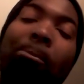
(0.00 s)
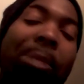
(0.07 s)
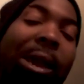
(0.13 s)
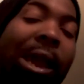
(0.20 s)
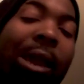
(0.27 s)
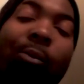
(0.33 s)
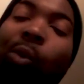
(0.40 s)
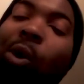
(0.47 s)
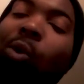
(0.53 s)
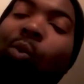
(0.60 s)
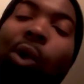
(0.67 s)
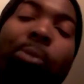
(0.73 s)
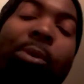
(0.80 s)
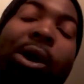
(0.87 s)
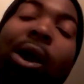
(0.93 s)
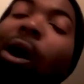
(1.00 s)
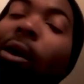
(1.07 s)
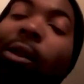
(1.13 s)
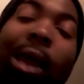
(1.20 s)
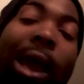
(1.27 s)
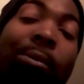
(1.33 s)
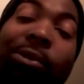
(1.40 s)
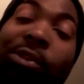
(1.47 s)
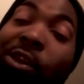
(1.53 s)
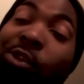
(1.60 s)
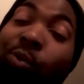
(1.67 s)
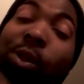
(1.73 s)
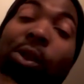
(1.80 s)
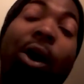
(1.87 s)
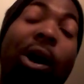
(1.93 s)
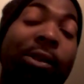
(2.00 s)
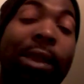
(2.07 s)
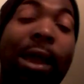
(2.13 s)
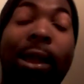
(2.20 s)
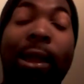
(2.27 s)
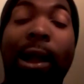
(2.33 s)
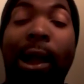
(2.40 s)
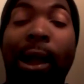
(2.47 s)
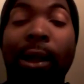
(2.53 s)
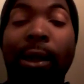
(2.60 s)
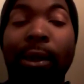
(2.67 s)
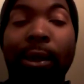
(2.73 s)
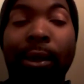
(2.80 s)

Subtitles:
hurting ever since we lost that guy.